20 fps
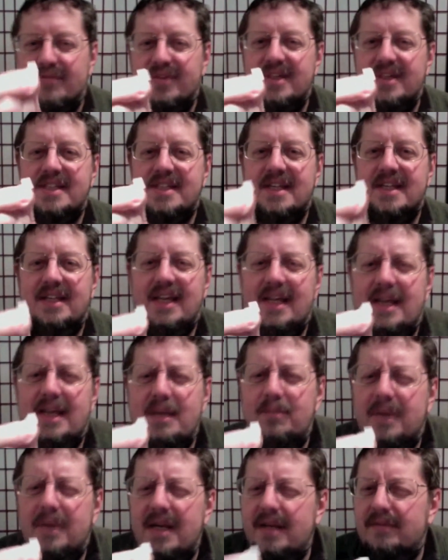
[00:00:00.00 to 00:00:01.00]
this
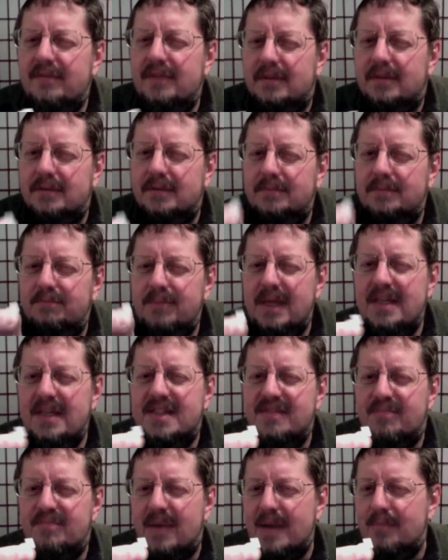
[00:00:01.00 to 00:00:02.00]
itty-bitty little
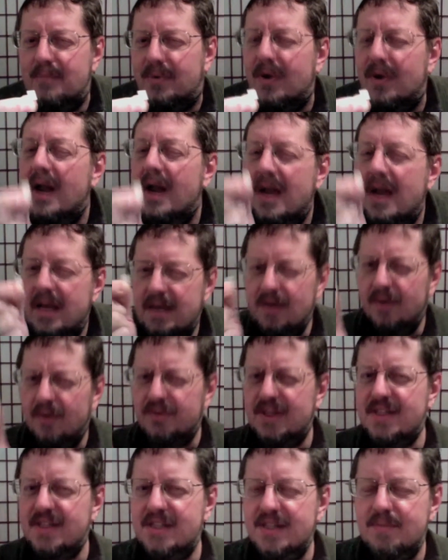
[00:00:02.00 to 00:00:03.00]
piece of paper. You know
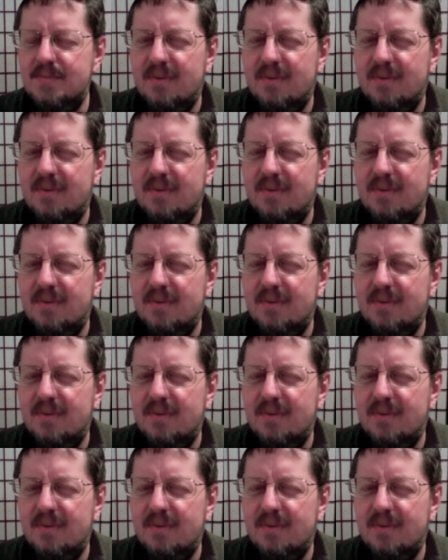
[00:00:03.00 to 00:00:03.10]
what this is,